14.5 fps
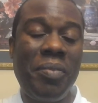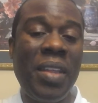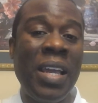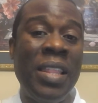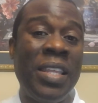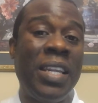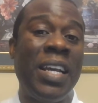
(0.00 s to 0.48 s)

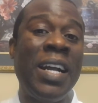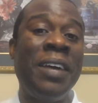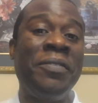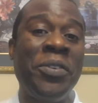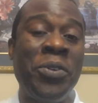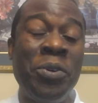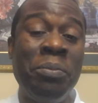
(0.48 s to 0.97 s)
And then have
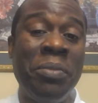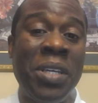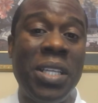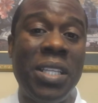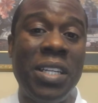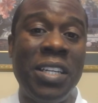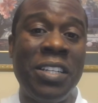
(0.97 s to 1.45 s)
the
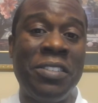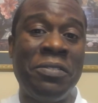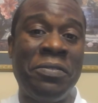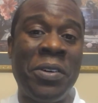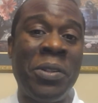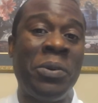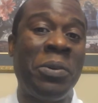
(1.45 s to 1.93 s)
humility to
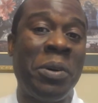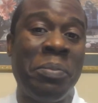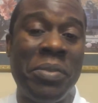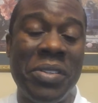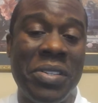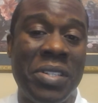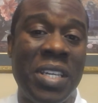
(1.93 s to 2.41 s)
follow up
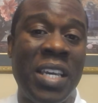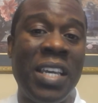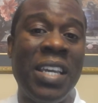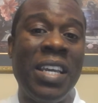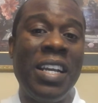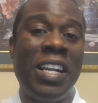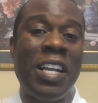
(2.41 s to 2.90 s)
and say,
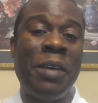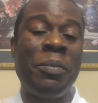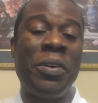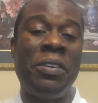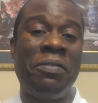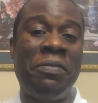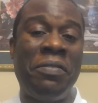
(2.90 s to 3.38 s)
I'm
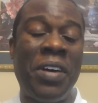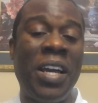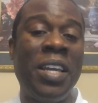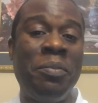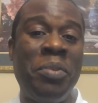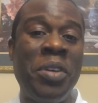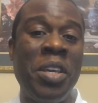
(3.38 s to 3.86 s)
going to
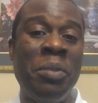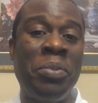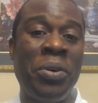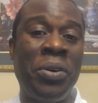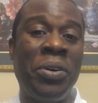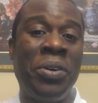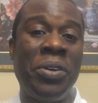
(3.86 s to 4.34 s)
find
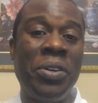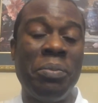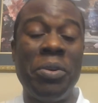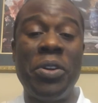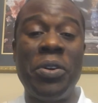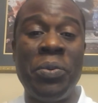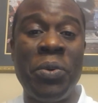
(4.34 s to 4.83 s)
people, I'm
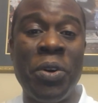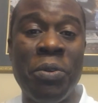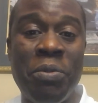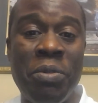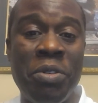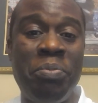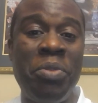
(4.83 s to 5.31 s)
going to work
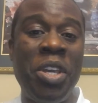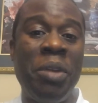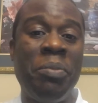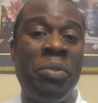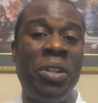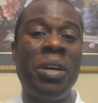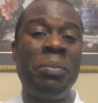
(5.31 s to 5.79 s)
with
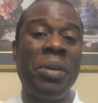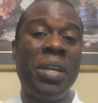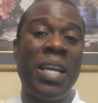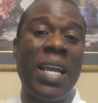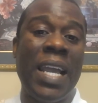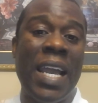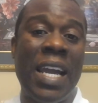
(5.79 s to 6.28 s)
people, I'm going
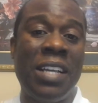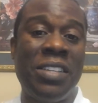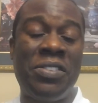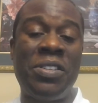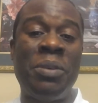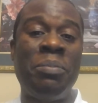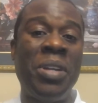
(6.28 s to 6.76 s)
to ask
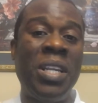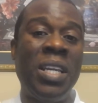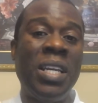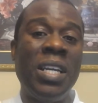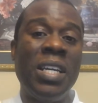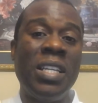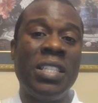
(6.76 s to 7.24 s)
somebody
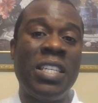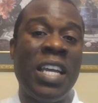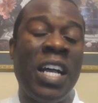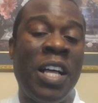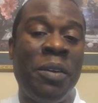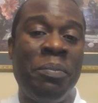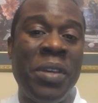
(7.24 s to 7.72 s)
to
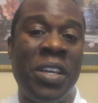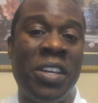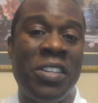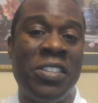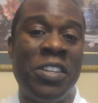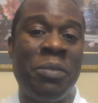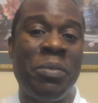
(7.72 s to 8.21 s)
help me
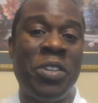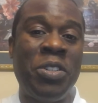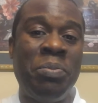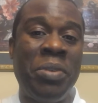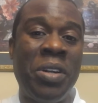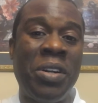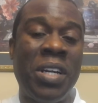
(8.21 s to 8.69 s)
because they're much
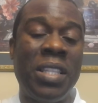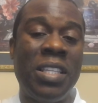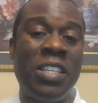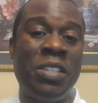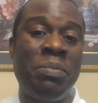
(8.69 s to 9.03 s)
better at this.